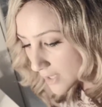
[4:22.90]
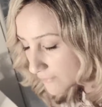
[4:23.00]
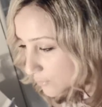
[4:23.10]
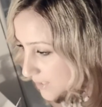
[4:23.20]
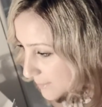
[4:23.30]

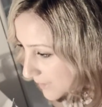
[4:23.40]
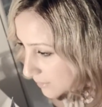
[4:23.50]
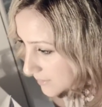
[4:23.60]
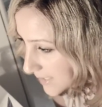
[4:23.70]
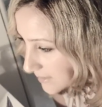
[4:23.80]
40
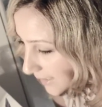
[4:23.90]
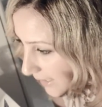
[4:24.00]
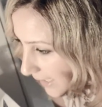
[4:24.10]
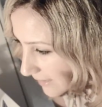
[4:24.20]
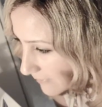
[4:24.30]
mils is like
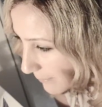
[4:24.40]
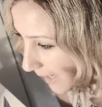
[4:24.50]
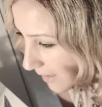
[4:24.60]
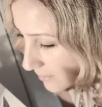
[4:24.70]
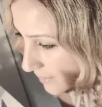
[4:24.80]

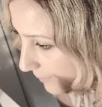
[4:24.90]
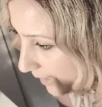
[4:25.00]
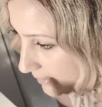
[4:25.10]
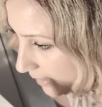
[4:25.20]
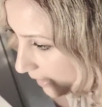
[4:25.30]
£11,
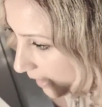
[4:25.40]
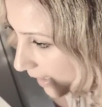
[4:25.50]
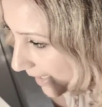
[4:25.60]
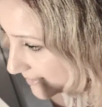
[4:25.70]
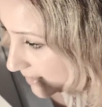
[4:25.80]
but
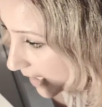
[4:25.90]
it's a